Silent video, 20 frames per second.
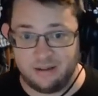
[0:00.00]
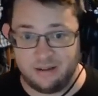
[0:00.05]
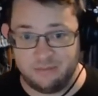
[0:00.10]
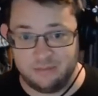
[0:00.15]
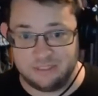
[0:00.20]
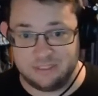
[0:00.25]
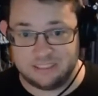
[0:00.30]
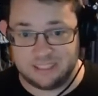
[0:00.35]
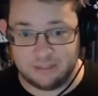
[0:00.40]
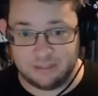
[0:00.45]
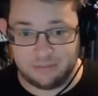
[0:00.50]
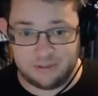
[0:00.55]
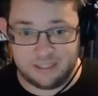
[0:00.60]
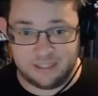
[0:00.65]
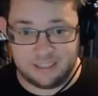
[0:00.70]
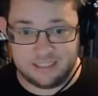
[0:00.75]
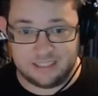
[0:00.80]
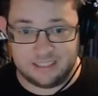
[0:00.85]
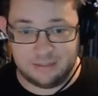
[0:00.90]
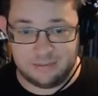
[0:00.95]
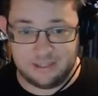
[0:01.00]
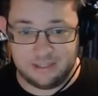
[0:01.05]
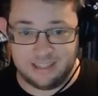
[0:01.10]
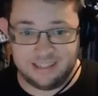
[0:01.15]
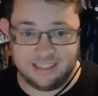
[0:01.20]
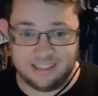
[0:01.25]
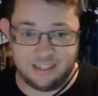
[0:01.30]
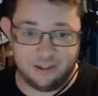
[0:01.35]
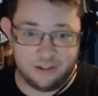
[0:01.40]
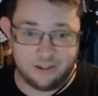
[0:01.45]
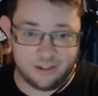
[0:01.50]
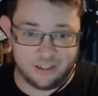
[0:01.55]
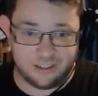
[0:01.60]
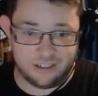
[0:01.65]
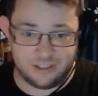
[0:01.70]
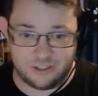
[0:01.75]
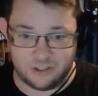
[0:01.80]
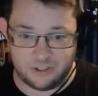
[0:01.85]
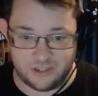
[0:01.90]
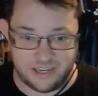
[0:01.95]
Something, the Oregon
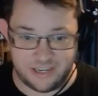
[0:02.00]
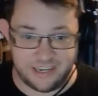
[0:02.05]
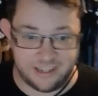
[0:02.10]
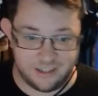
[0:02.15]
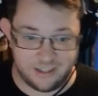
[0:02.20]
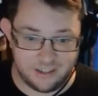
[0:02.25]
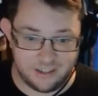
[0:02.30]
Trail.